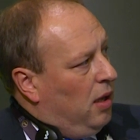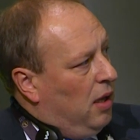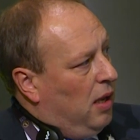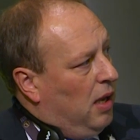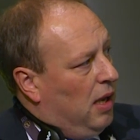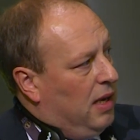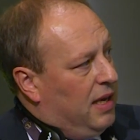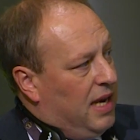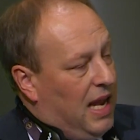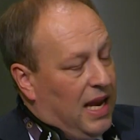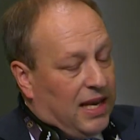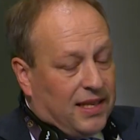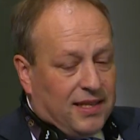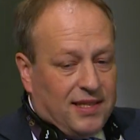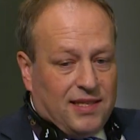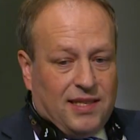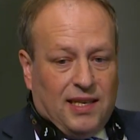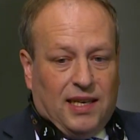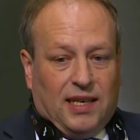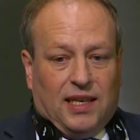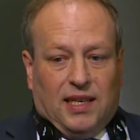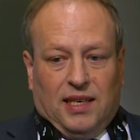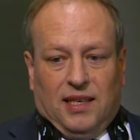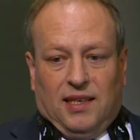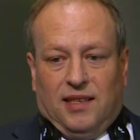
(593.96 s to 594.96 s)
The next
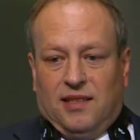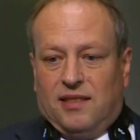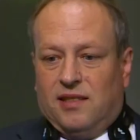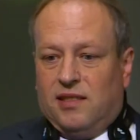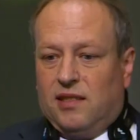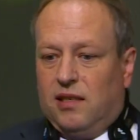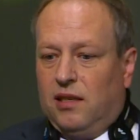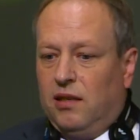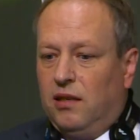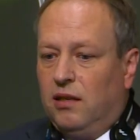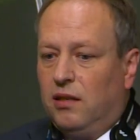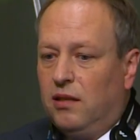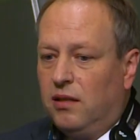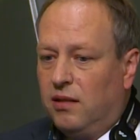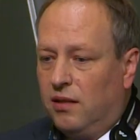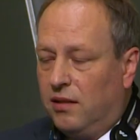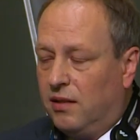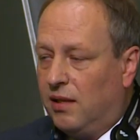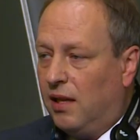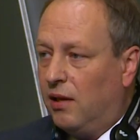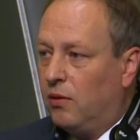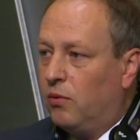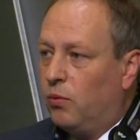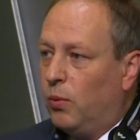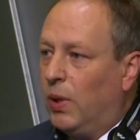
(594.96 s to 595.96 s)
thing is
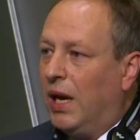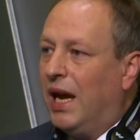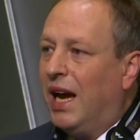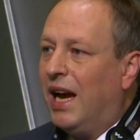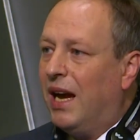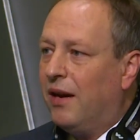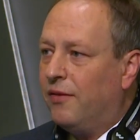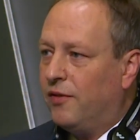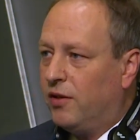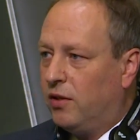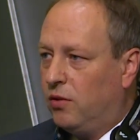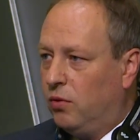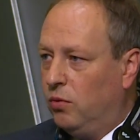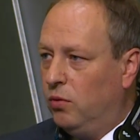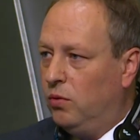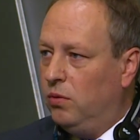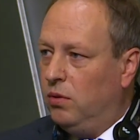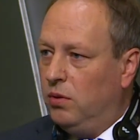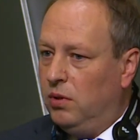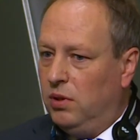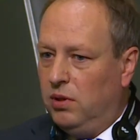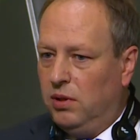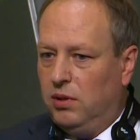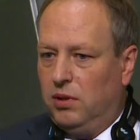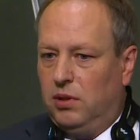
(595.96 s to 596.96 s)
that we have
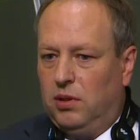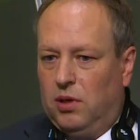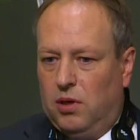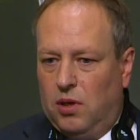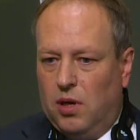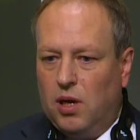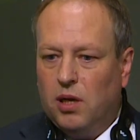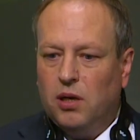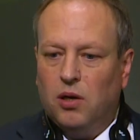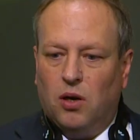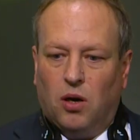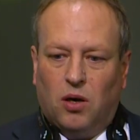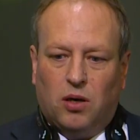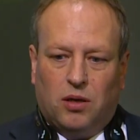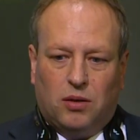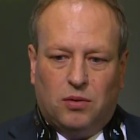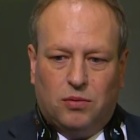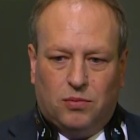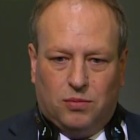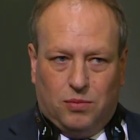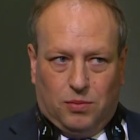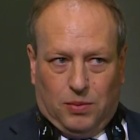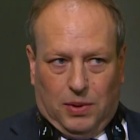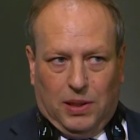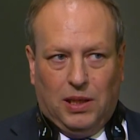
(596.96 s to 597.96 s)
to learn, or
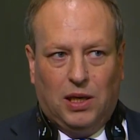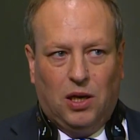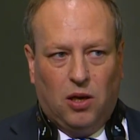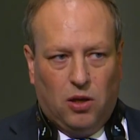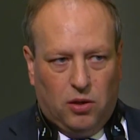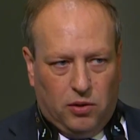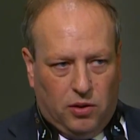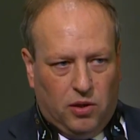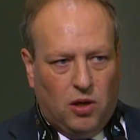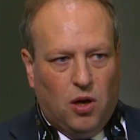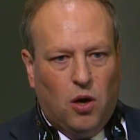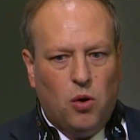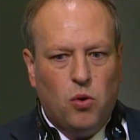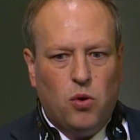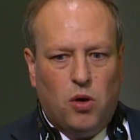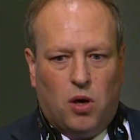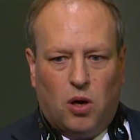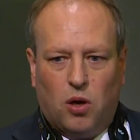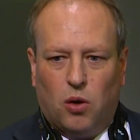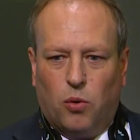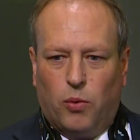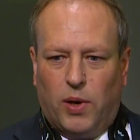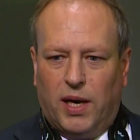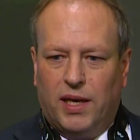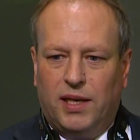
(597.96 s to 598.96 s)
we know
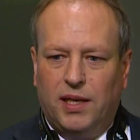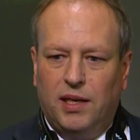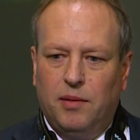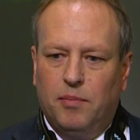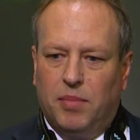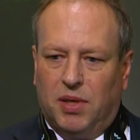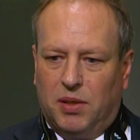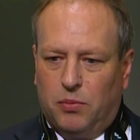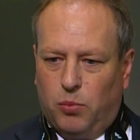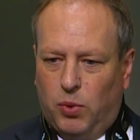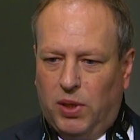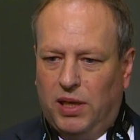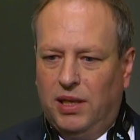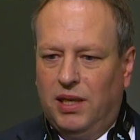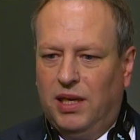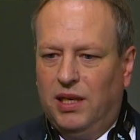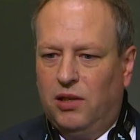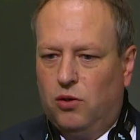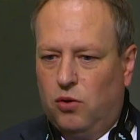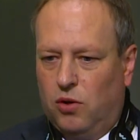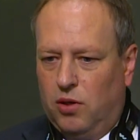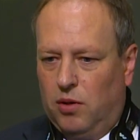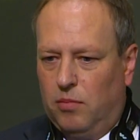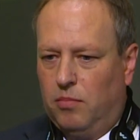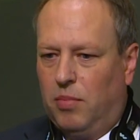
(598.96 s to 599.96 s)
already, but we need
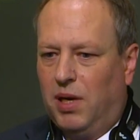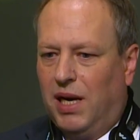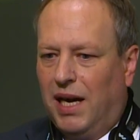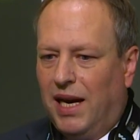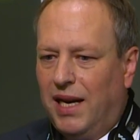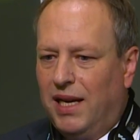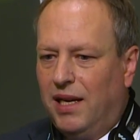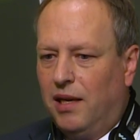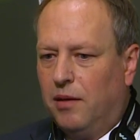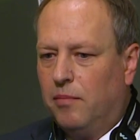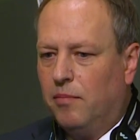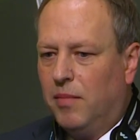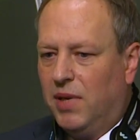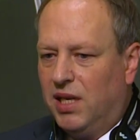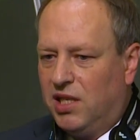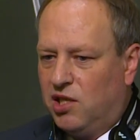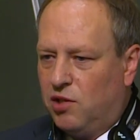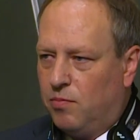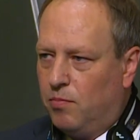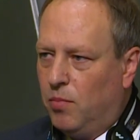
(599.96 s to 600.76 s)
to apply it much